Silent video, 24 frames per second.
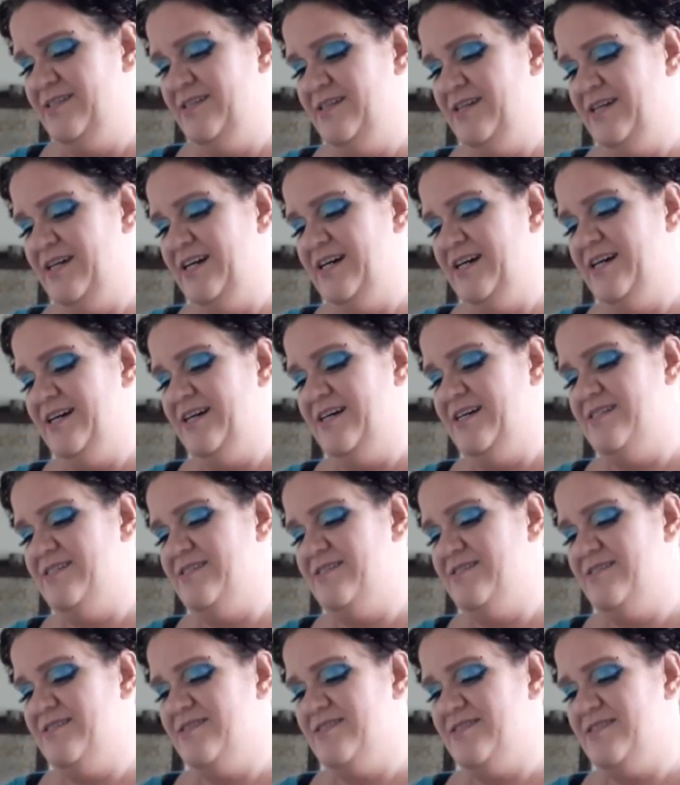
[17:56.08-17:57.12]

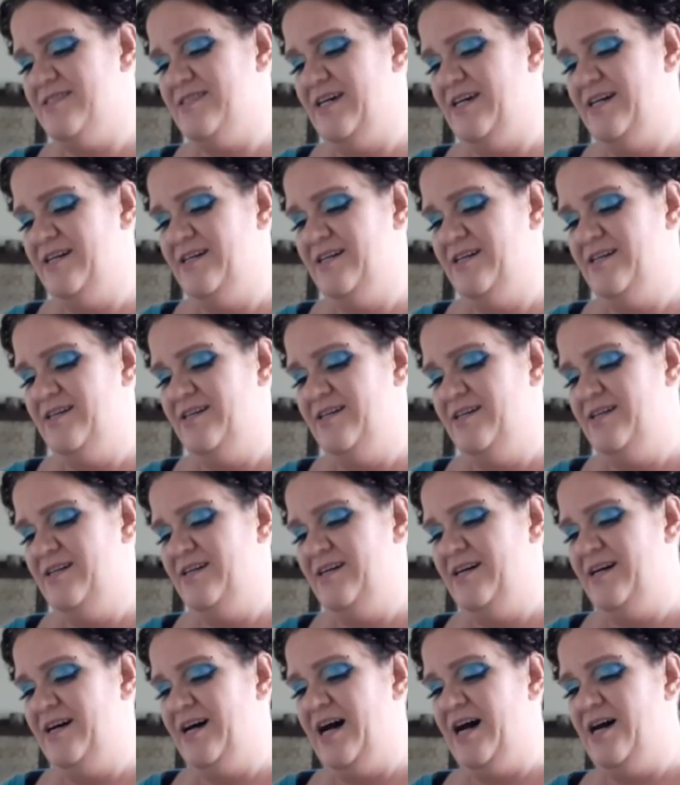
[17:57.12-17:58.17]
Because
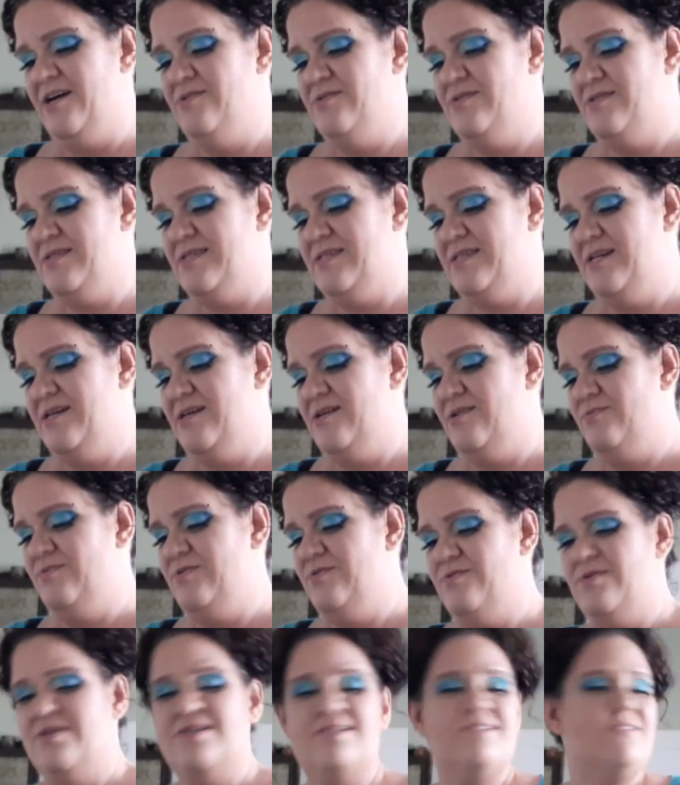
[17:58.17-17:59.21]
I was scared we
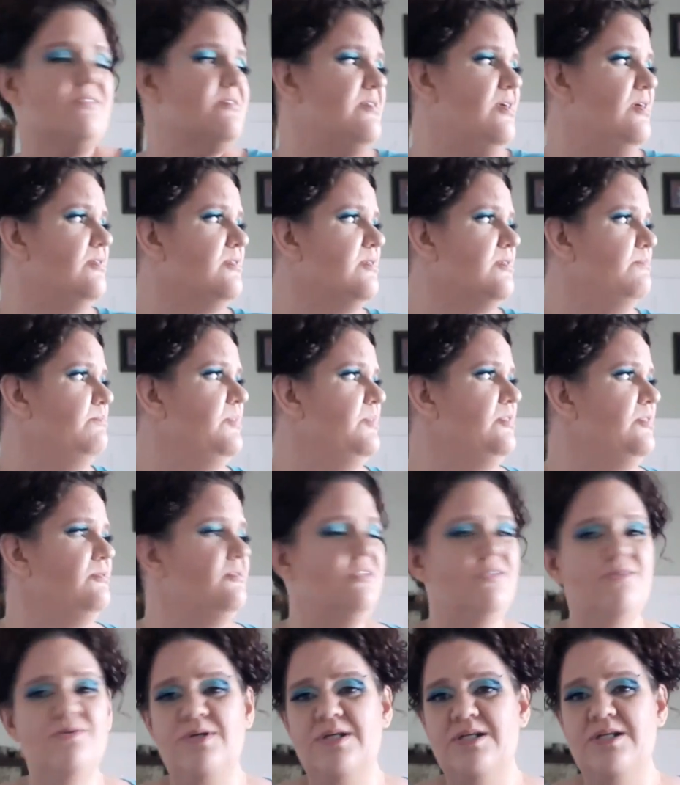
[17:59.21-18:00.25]
were going to start to
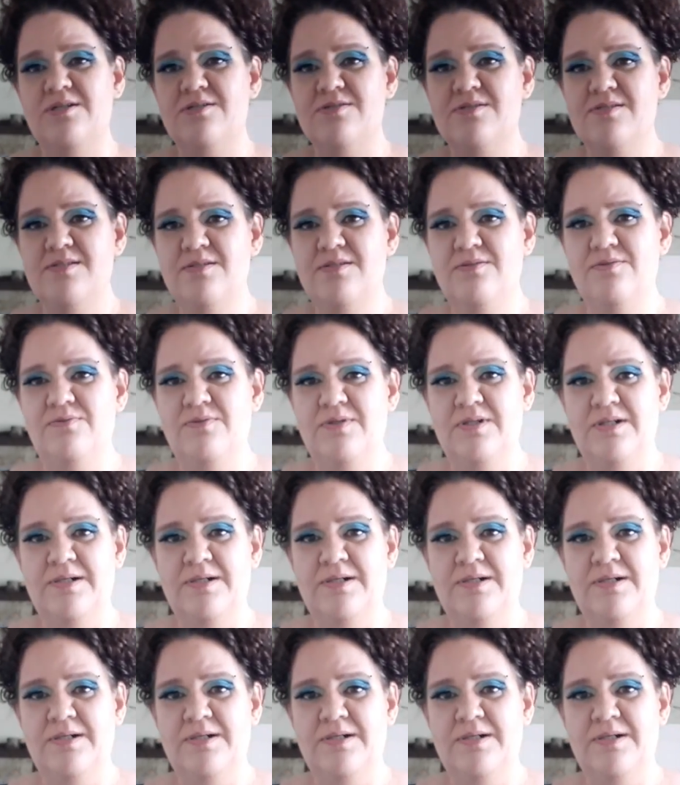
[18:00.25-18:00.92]
mildew here soon.